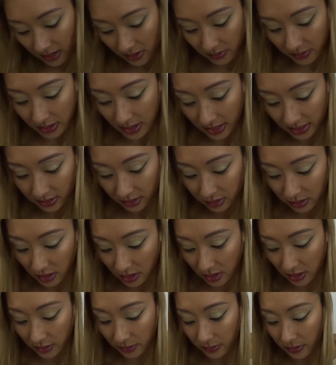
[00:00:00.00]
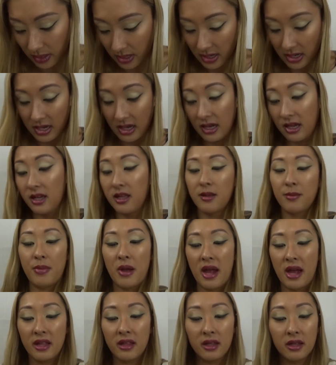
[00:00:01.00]
you guys, so
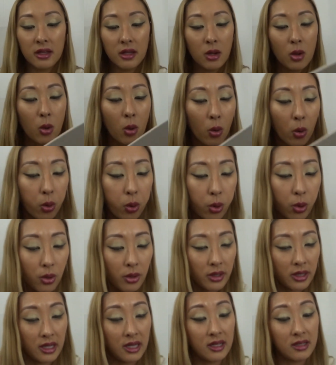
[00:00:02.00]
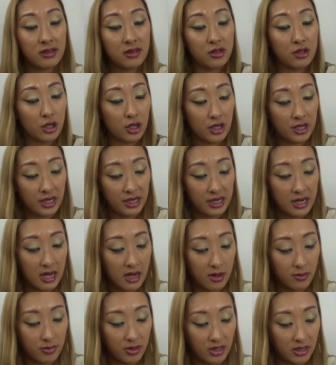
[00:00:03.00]
palette is dirty
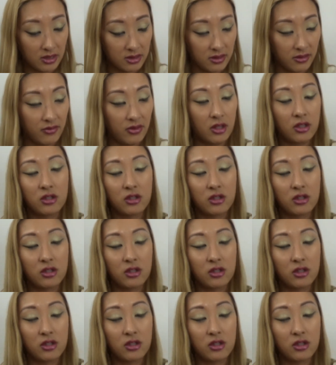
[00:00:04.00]
now because of the